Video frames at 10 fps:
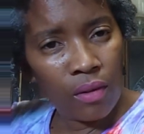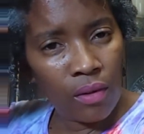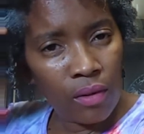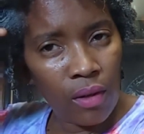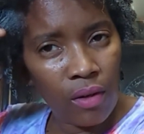
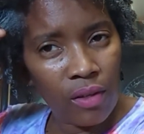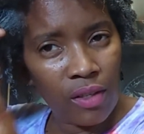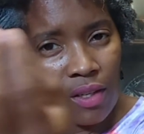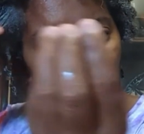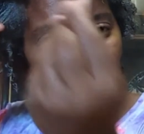So
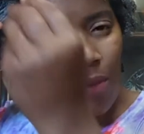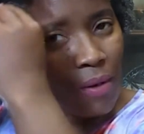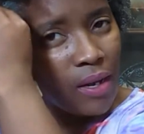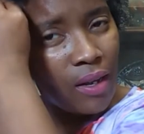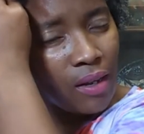just a little
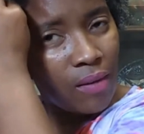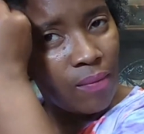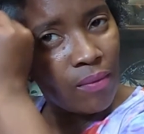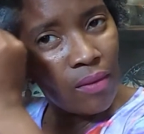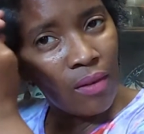bit.
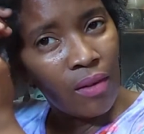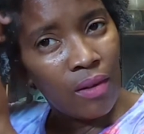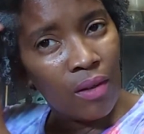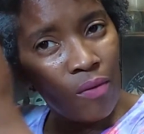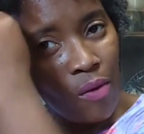
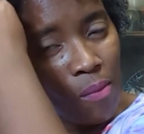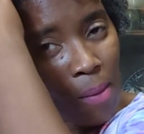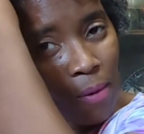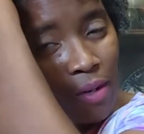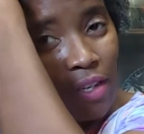
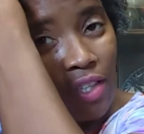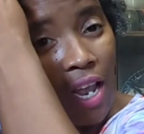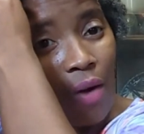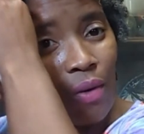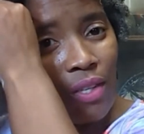Remember, the
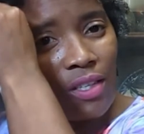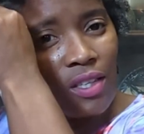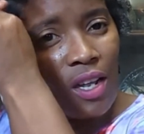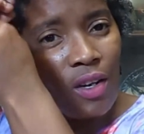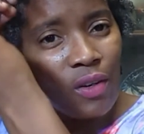gel is a
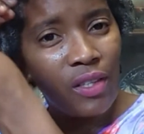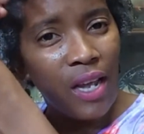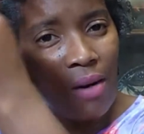sealer. It's not a